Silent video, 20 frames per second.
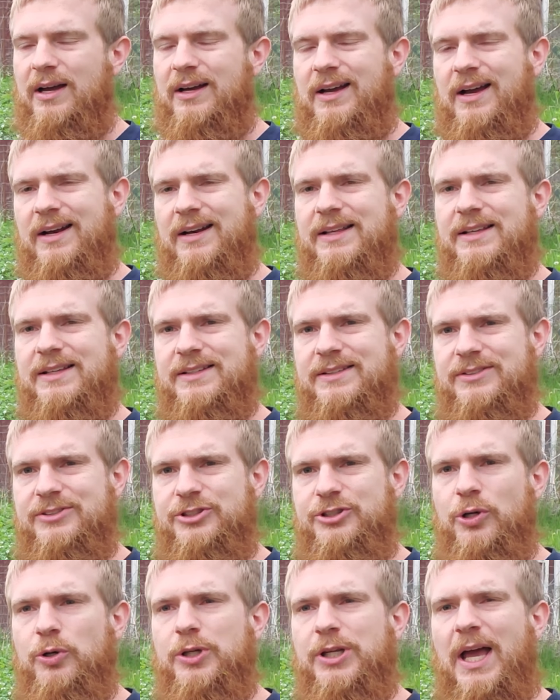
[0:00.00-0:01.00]
kind of
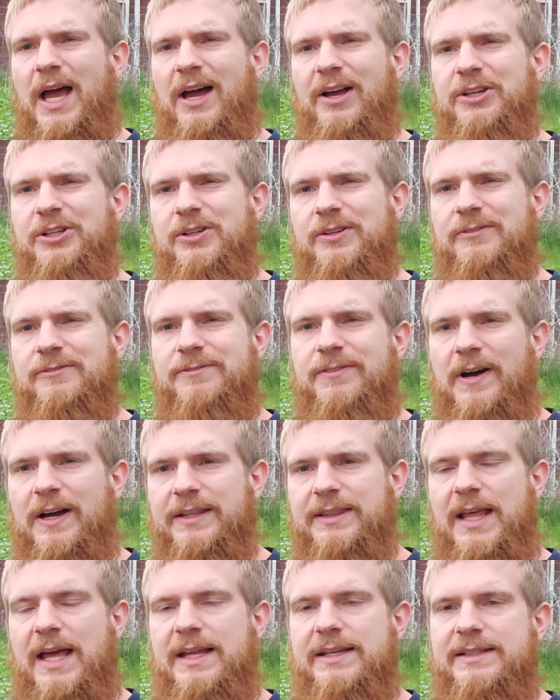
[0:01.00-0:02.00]
show you how you can
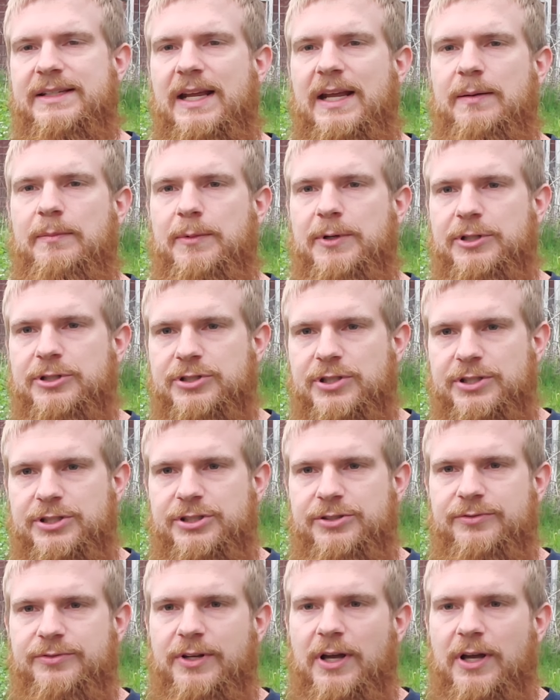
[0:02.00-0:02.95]
find that damage that you've